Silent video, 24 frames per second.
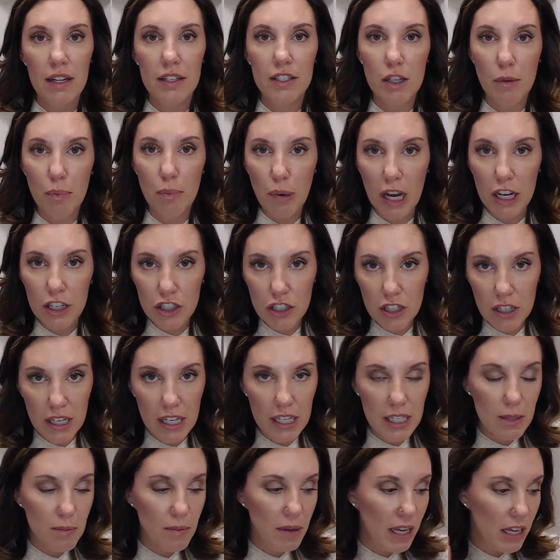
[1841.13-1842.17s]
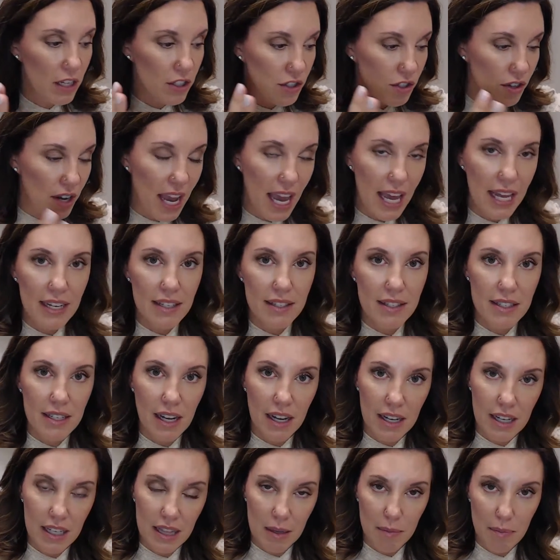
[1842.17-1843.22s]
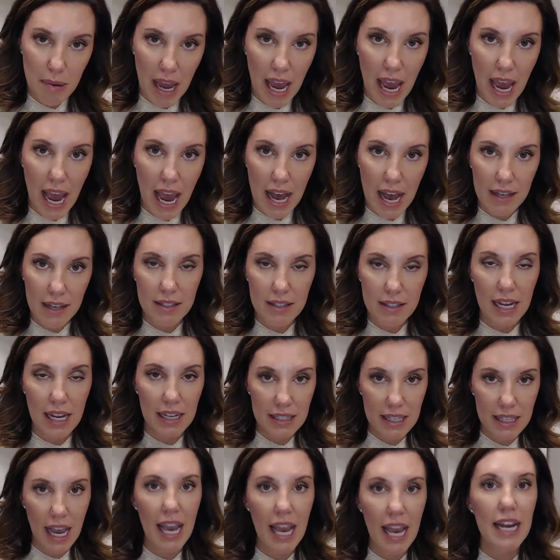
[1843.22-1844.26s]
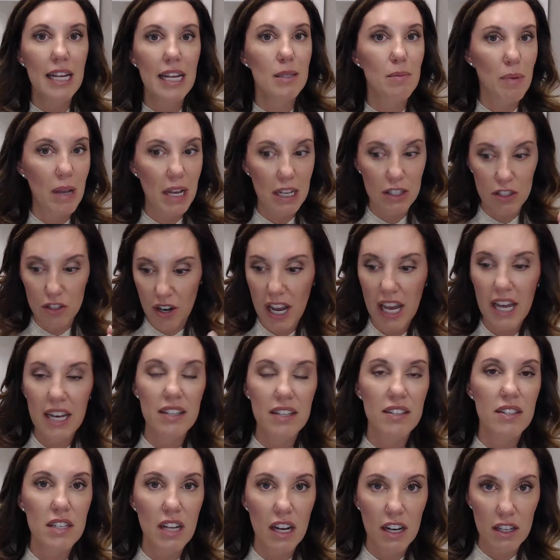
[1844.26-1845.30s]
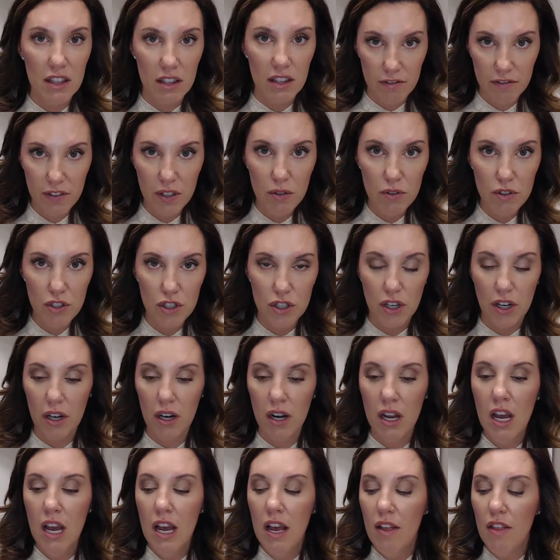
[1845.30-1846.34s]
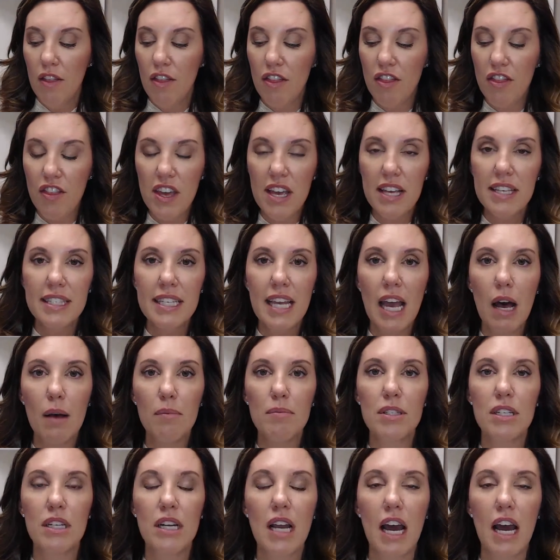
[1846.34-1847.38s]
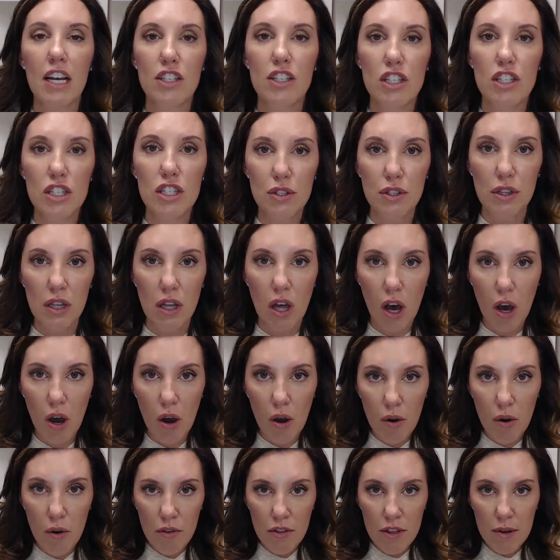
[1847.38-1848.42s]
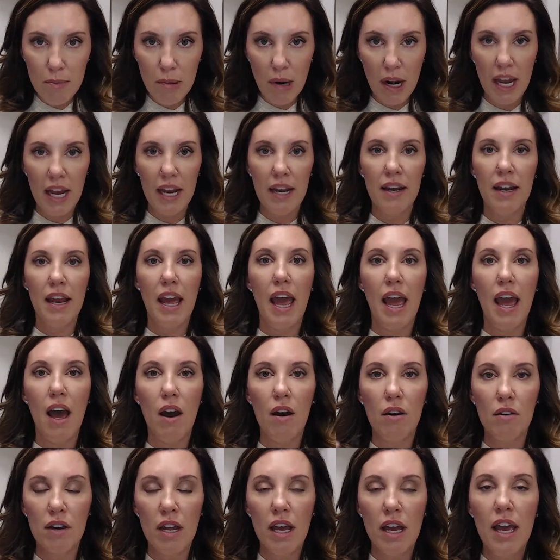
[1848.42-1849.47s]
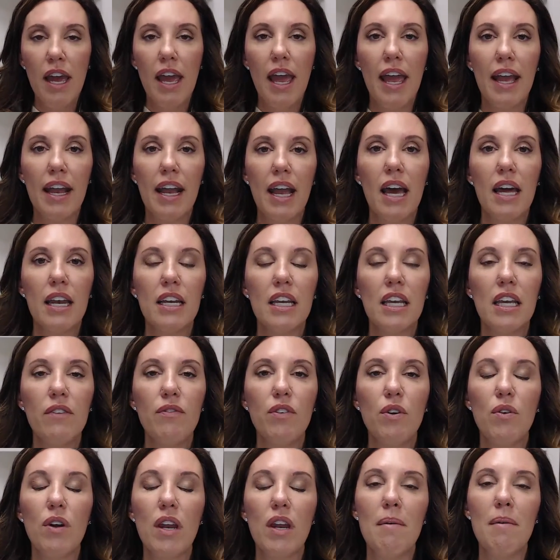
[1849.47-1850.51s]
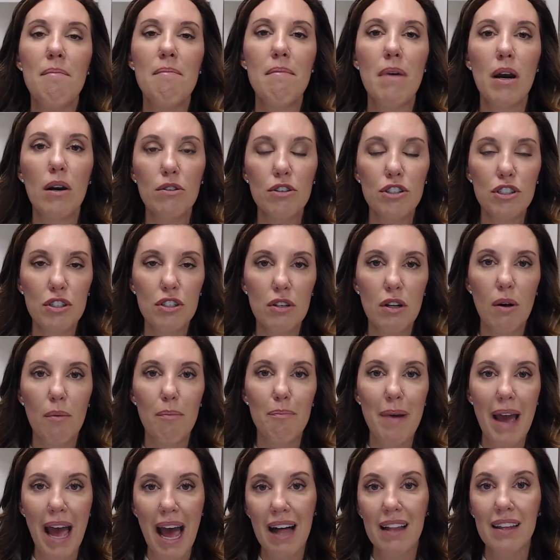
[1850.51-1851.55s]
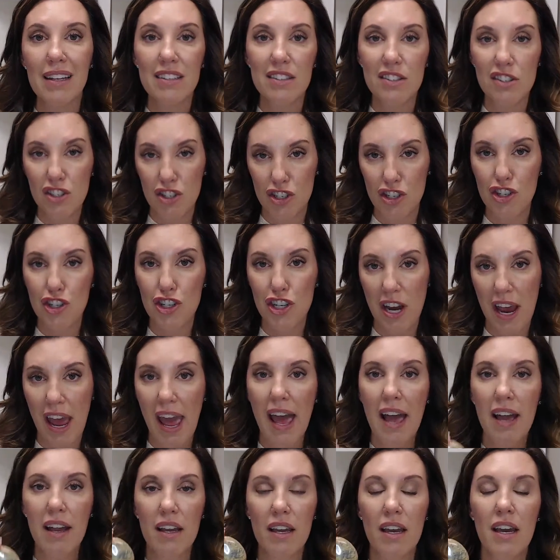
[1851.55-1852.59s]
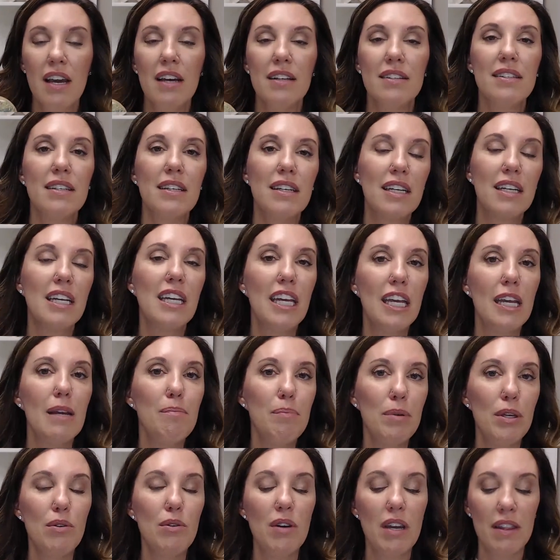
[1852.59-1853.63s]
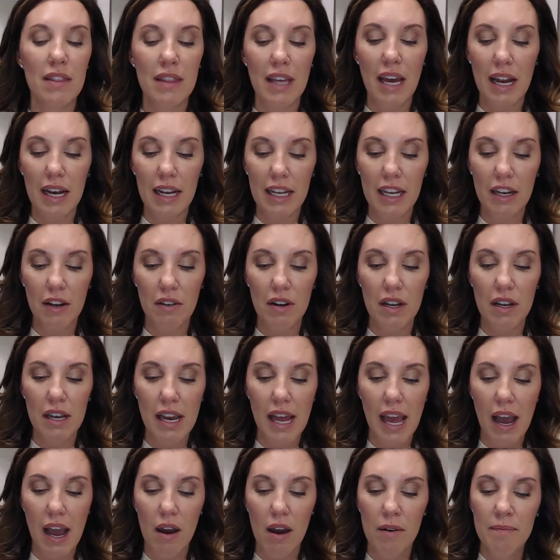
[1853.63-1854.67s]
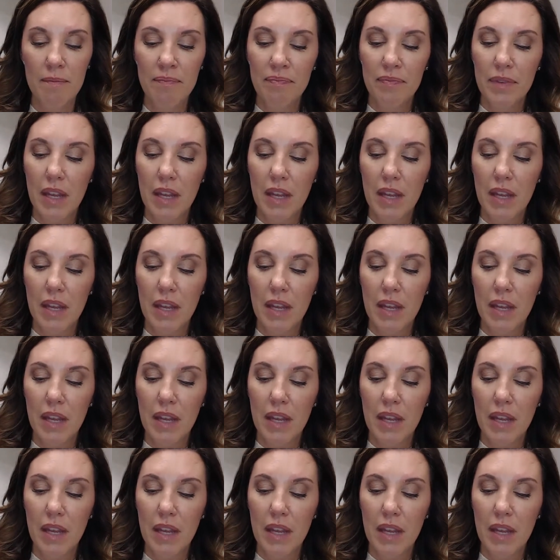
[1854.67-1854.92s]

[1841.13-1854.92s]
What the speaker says: Depression is because your head is stuck in the past. Anxiety is because your head is stuck in the future. This helps to kind of slow the brain down and kind of give you an emotional balance check to keep you in that here and now.